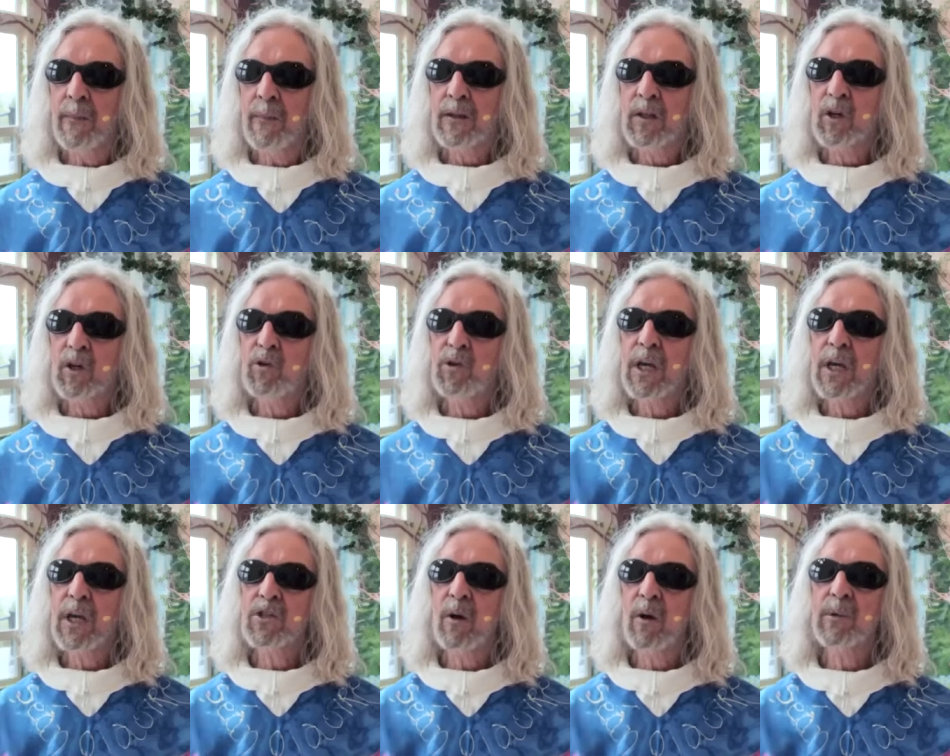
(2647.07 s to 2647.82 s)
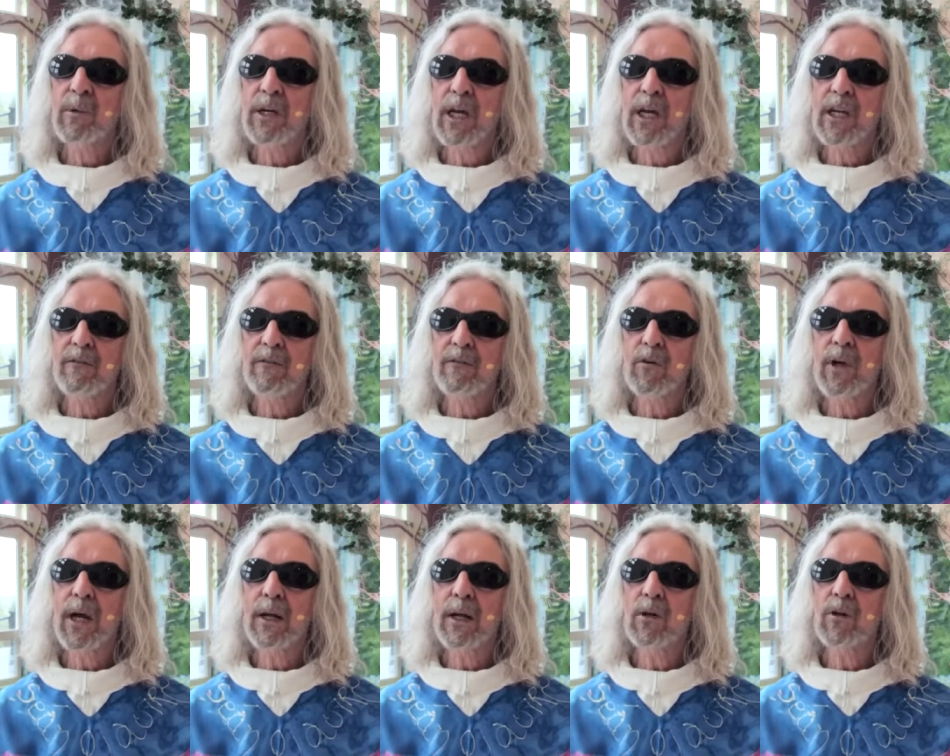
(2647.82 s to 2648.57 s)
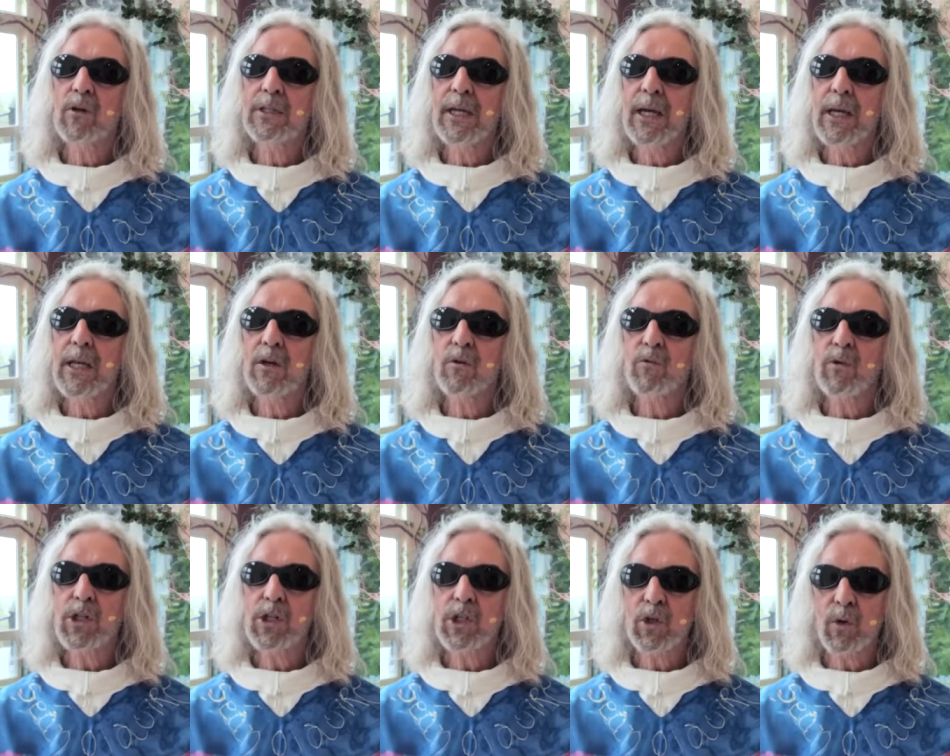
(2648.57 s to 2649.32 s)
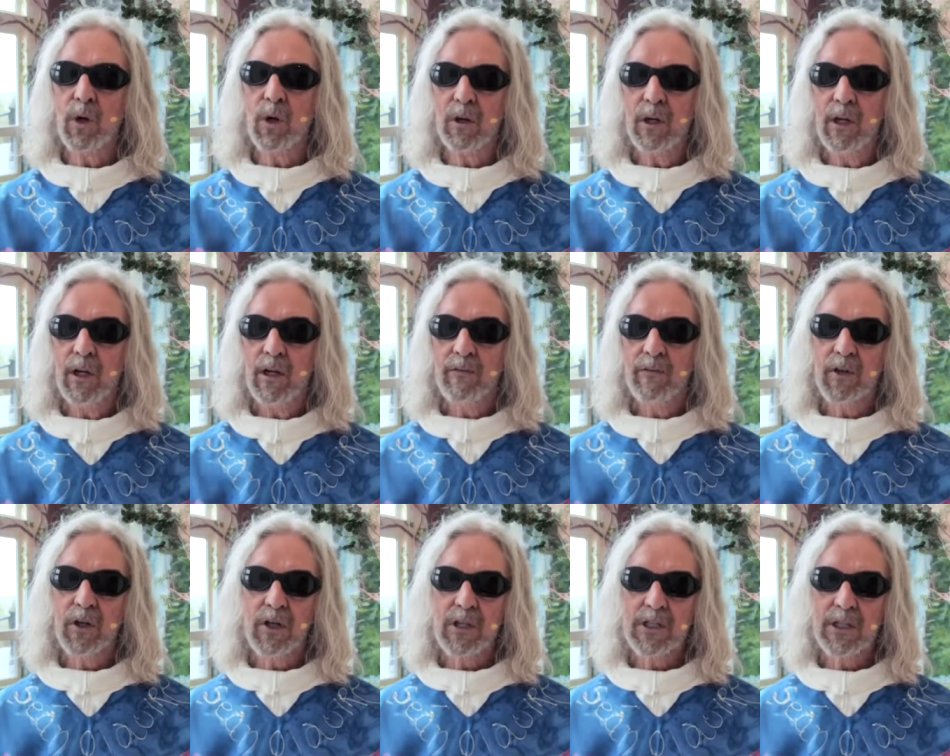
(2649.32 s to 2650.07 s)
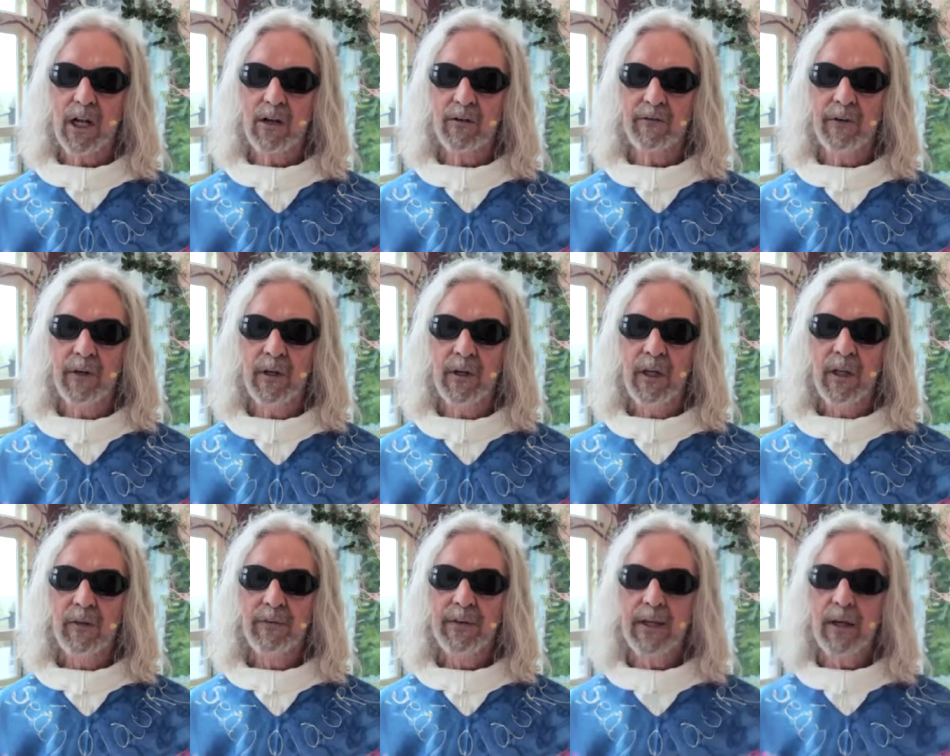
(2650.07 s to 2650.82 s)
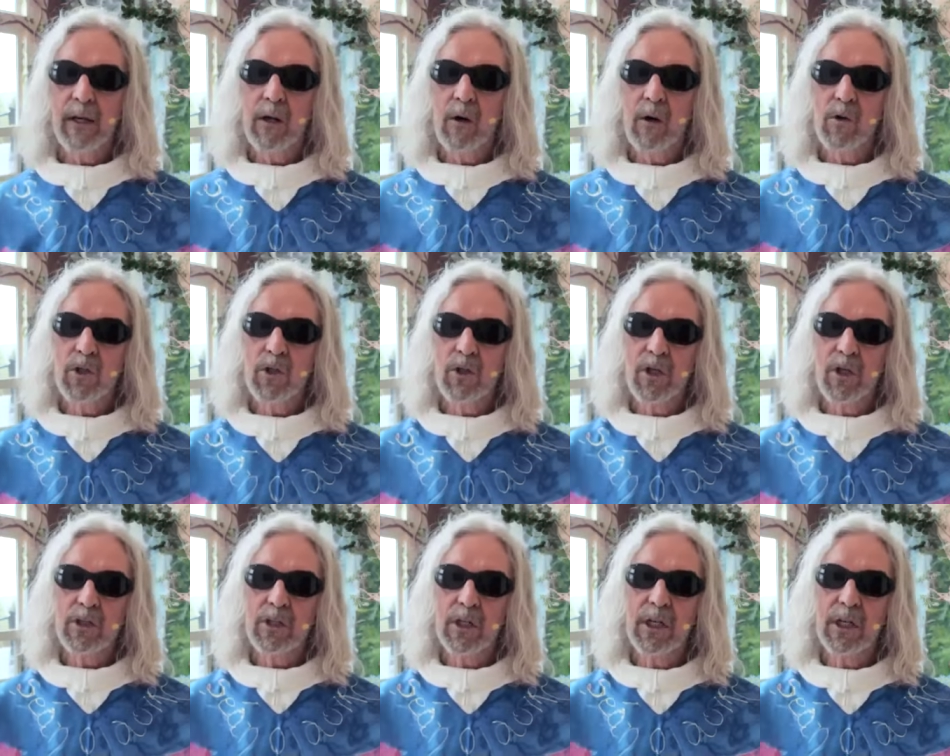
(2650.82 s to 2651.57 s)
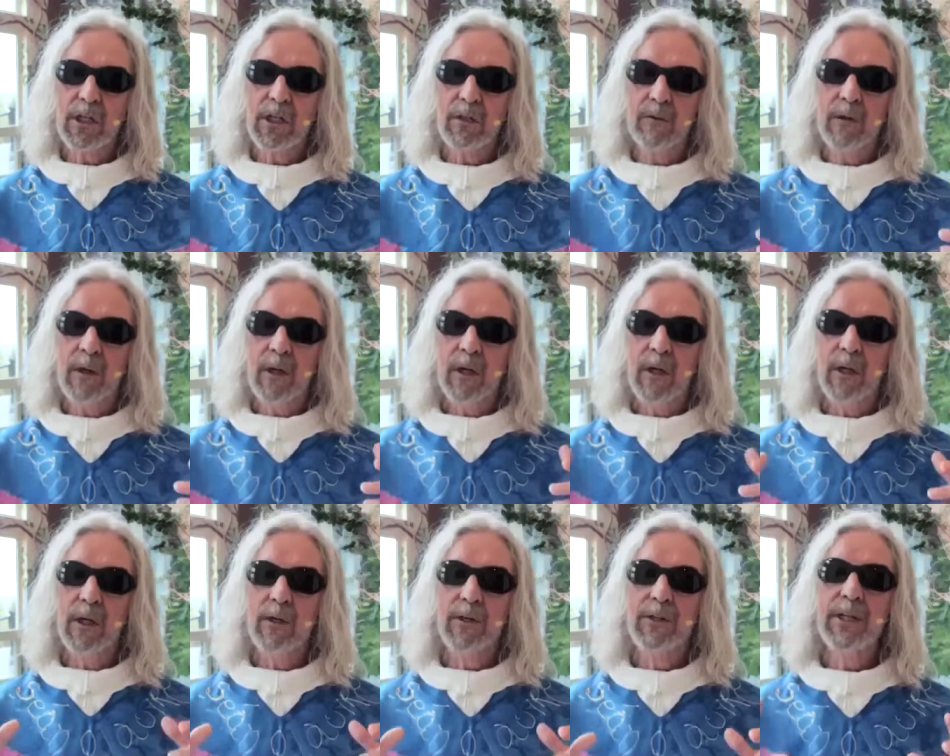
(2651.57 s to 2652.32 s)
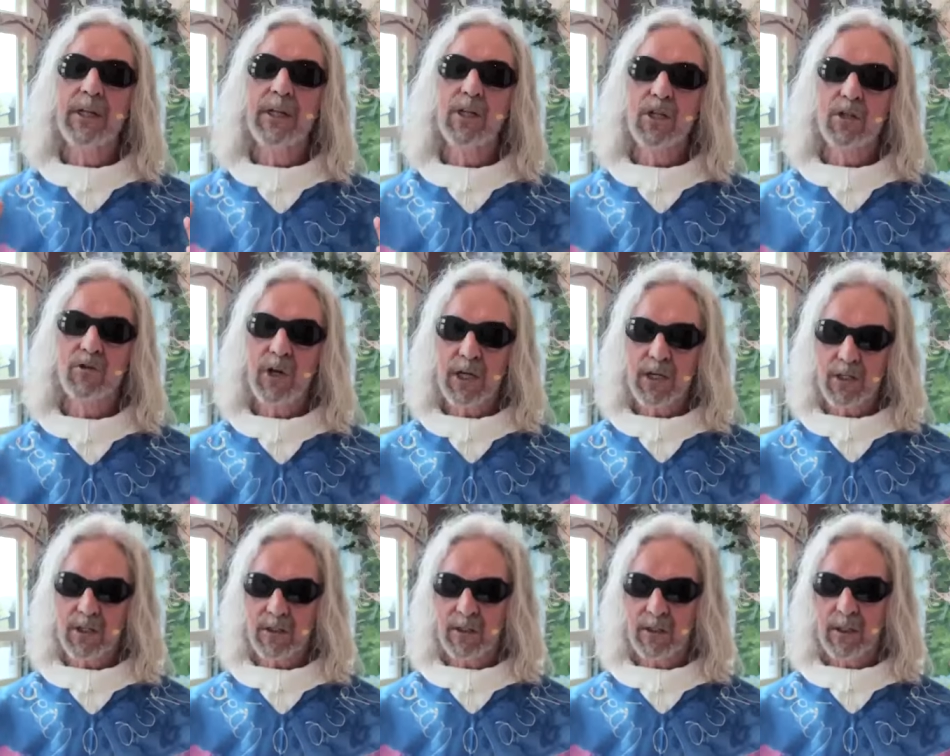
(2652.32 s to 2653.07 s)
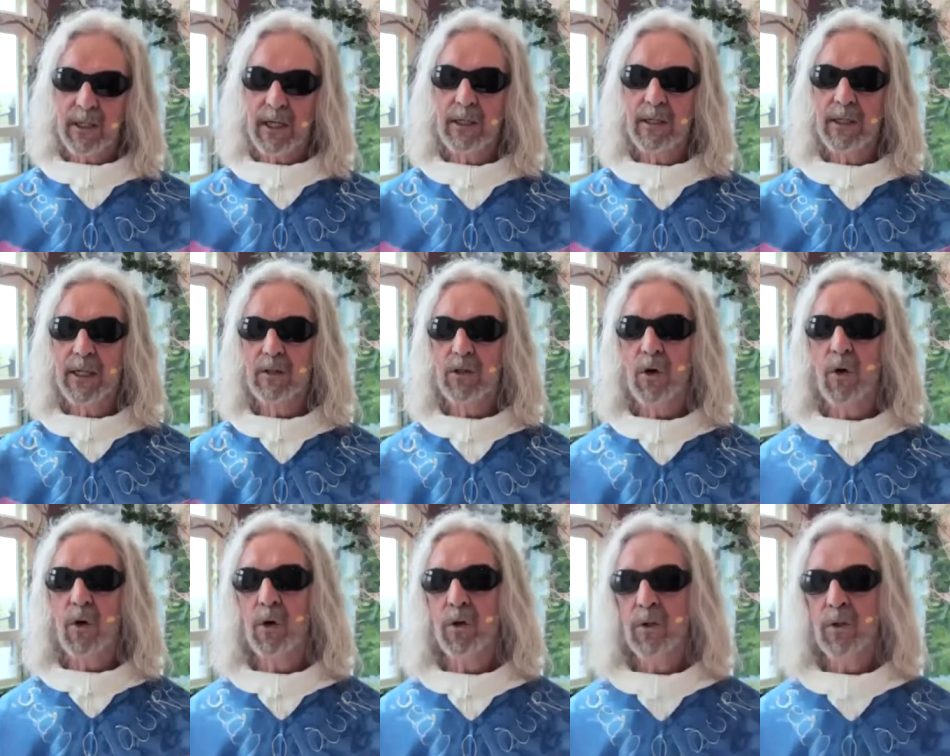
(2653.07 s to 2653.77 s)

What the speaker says: to create some kind of a regular daily ritual for yourself that allows you just to kind of de-stress and let go.